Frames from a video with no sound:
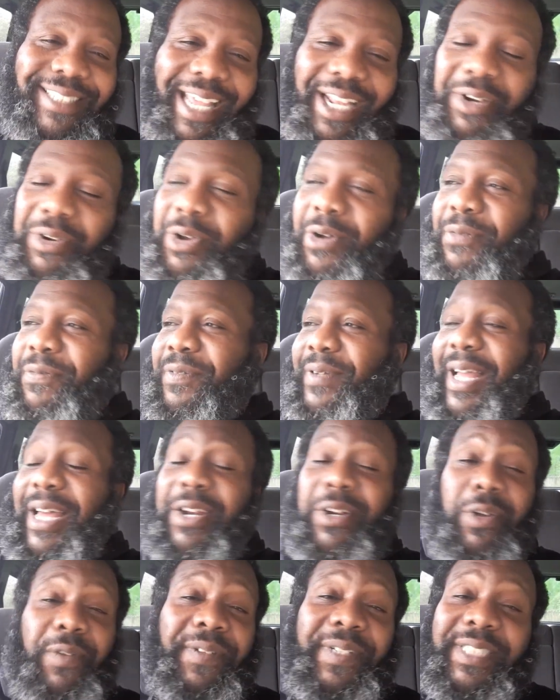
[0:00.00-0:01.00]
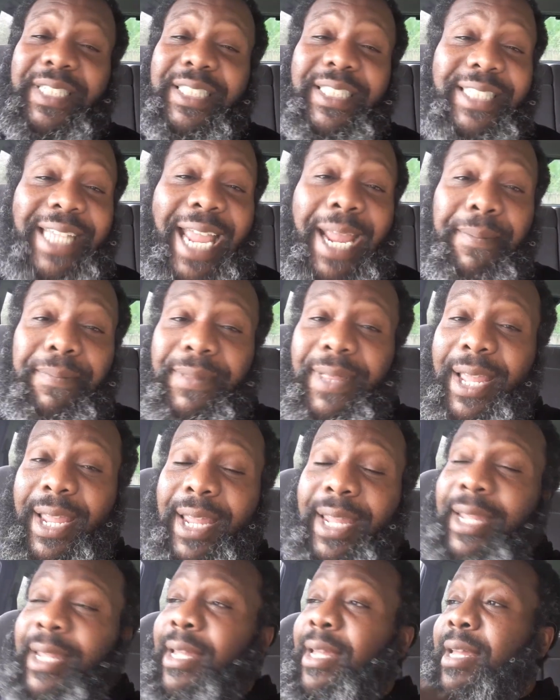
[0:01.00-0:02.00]
I don't know if it's the same
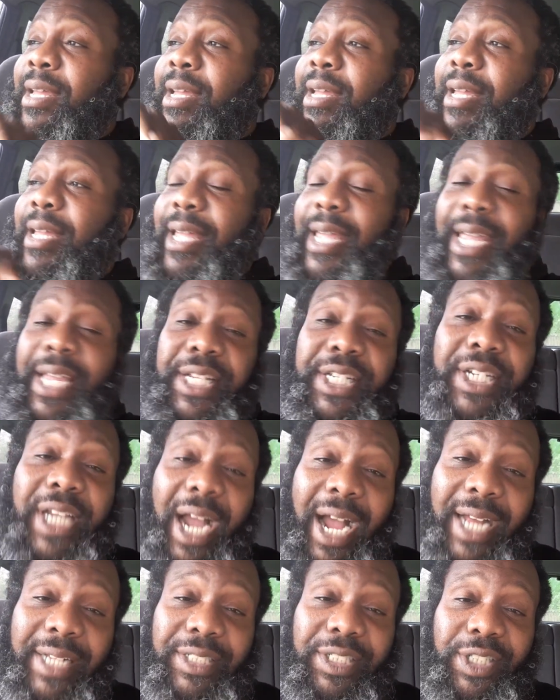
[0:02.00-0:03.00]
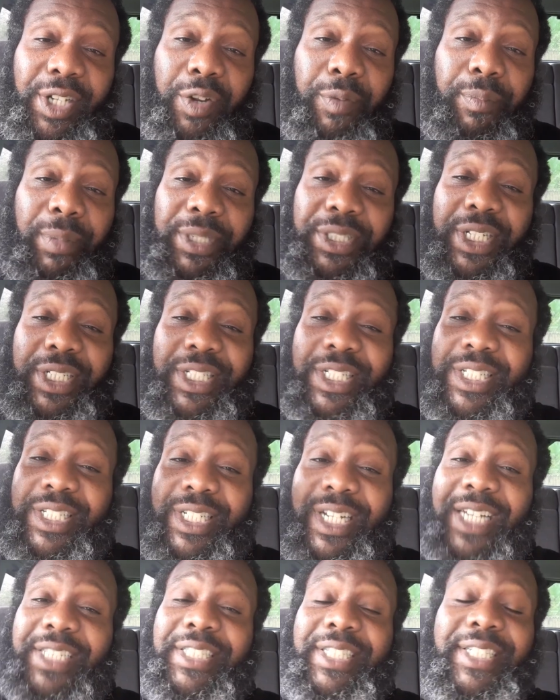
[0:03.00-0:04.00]
thing each concert, but she just
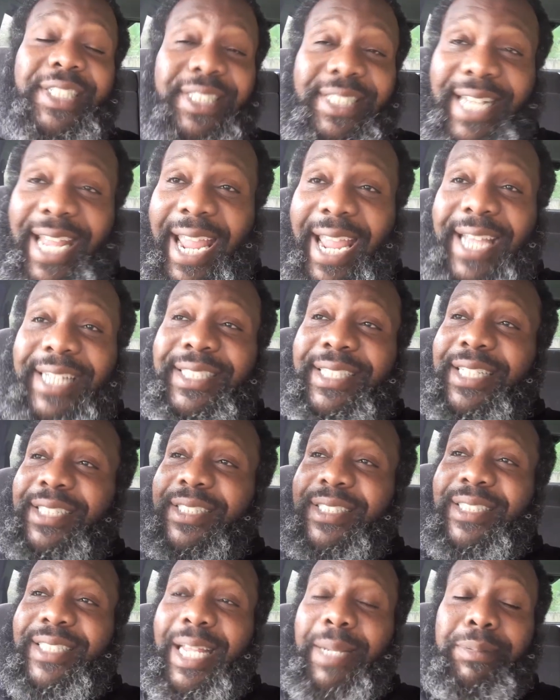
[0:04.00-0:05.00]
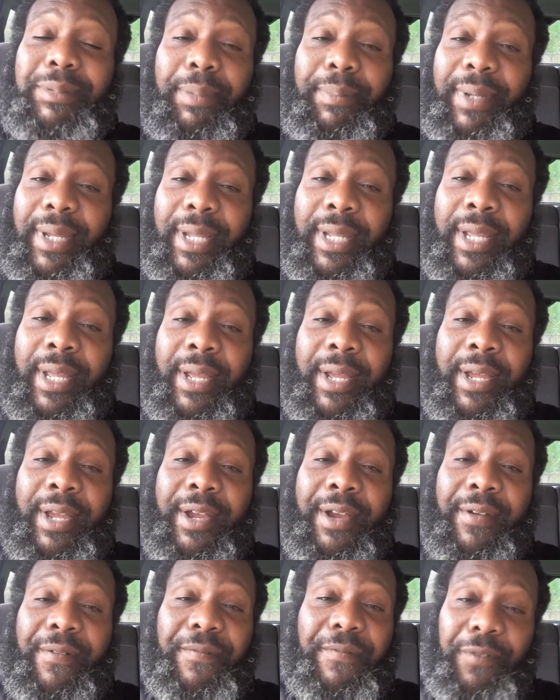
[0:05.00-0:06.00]
does this dance. It seems to be
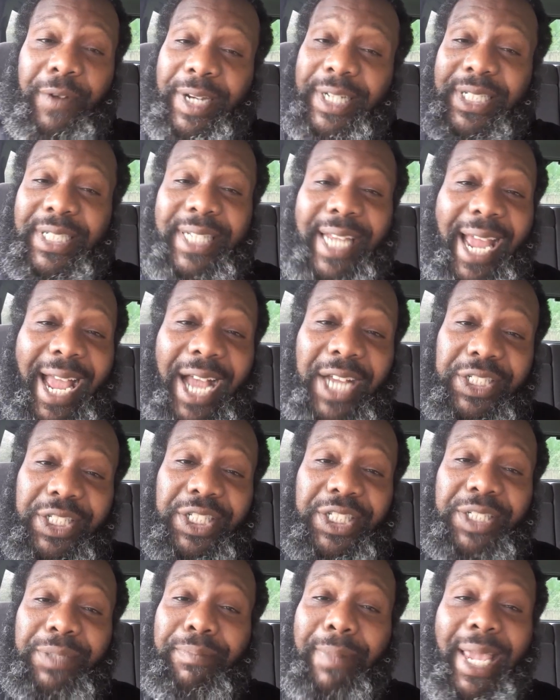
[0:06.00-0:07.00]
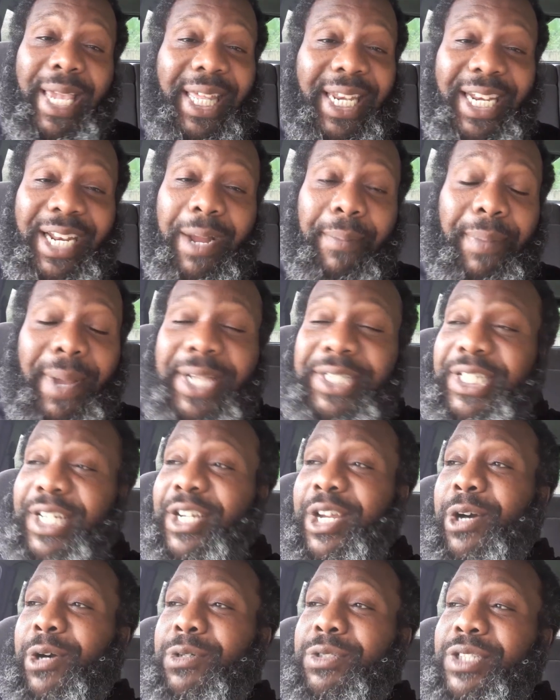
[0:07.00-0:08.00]
freestyle. She's just making it up as she
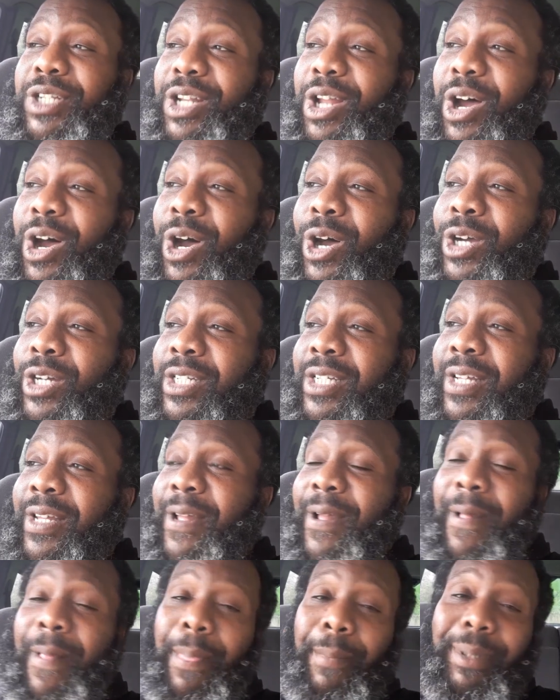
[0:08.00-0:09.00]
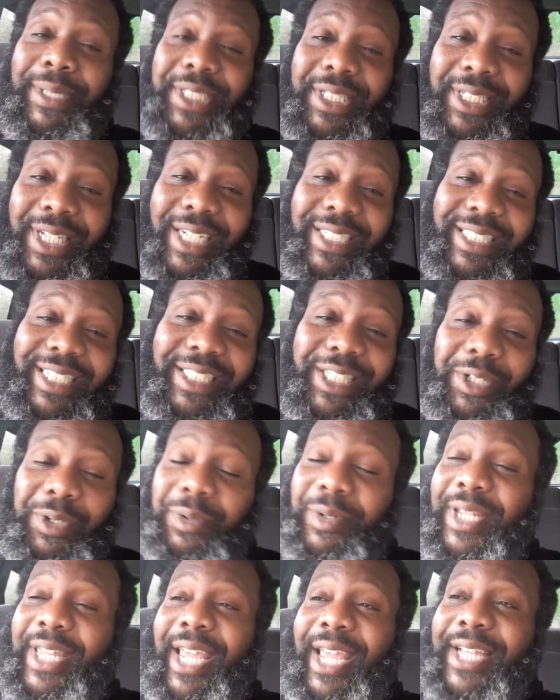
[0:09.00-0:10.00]
goes along, but she does these little
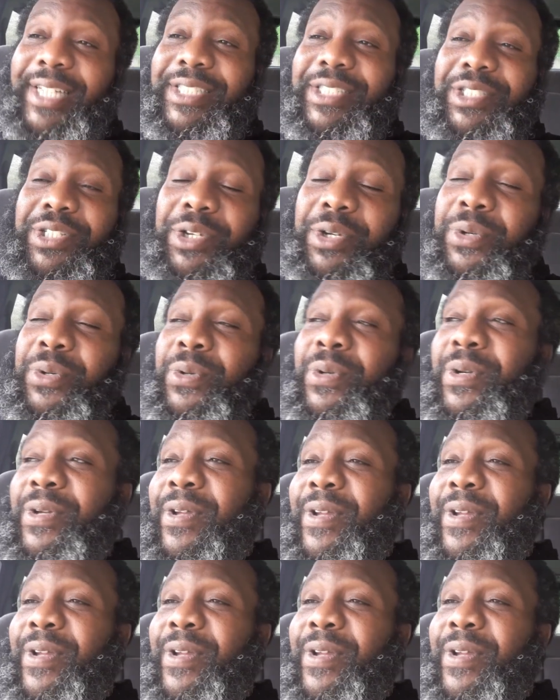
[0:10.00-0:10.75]
kicks too.